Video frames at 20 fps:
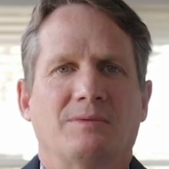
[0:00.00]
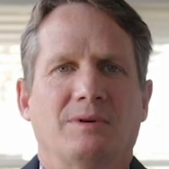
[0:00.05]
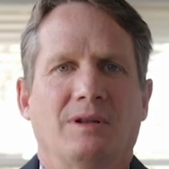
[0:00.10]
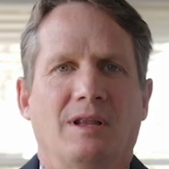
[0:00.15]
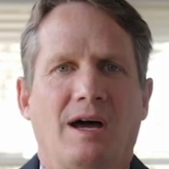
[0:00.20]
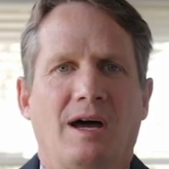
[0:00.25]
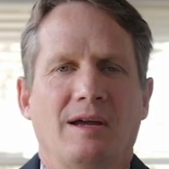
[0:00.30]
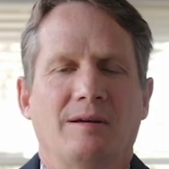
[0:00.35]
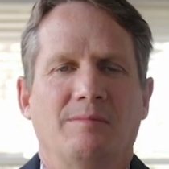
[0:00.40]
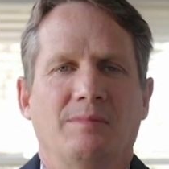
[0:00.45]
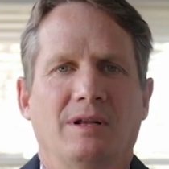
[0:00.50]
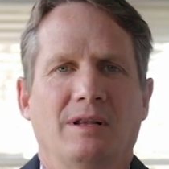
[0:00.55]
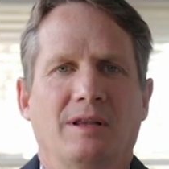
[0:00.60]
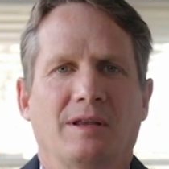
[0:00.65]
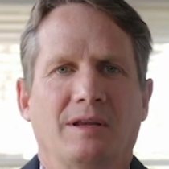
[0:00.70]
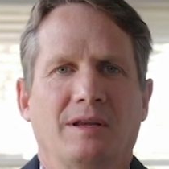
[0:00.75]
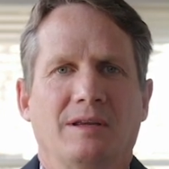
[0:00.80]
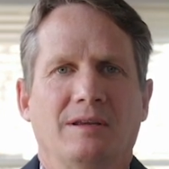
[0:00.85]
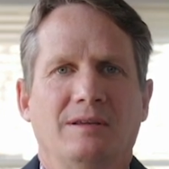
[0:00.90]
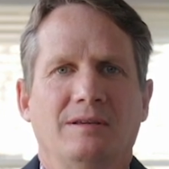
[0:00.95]

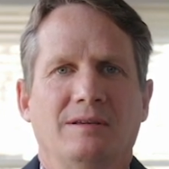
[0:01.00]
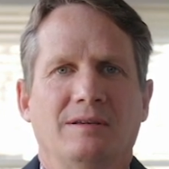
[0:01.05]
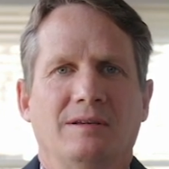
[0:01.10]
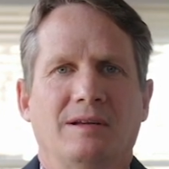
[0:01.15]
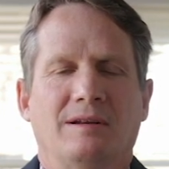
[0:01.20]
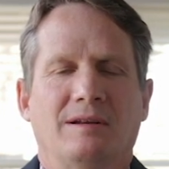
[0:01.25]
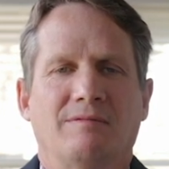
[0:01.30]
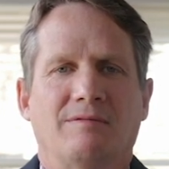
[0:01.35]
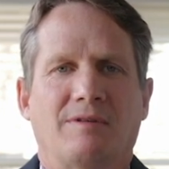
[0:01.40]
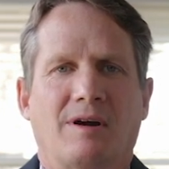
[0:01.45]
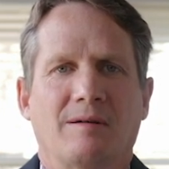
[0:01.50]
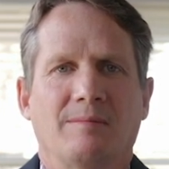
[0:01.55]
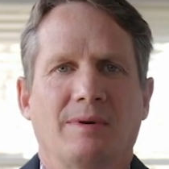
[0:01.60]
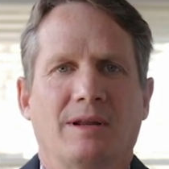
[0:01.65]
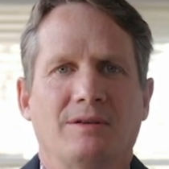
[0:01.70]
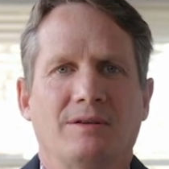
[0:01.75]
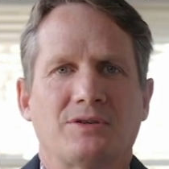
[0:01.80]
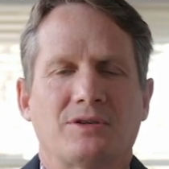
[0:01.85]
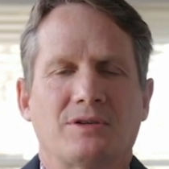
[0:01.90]
reliability, and environmental